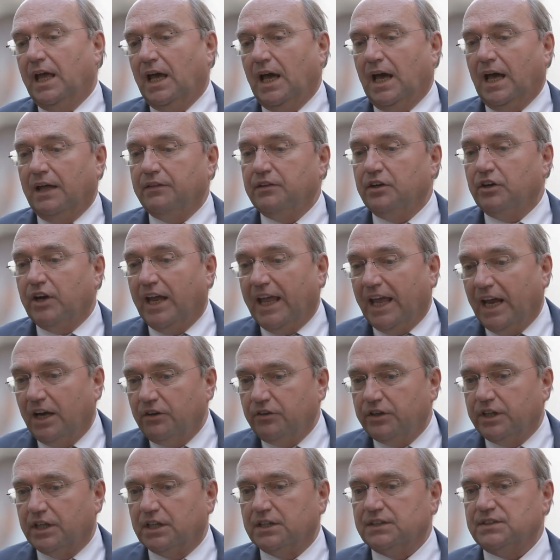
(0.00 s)
other
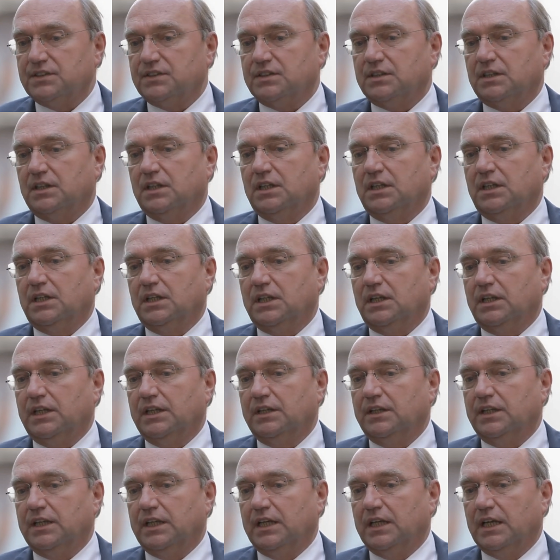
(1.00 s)
areas
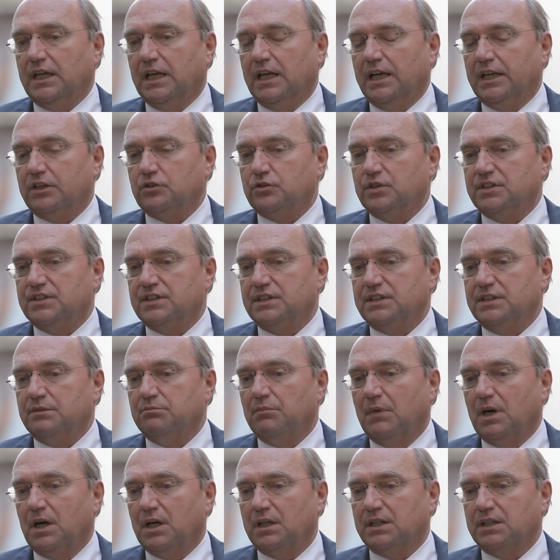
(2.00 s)
in the electricity
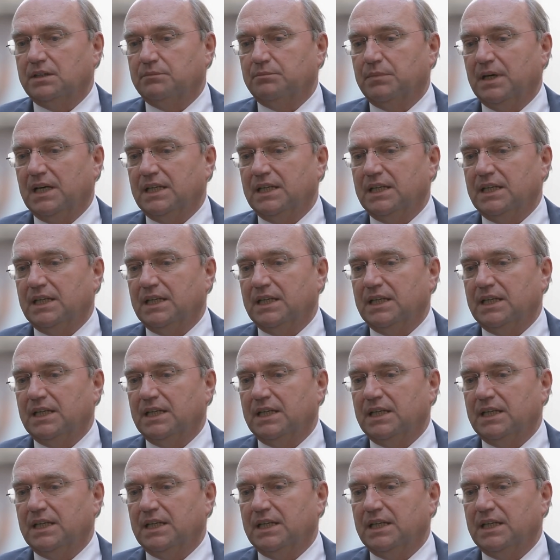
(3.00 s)
market.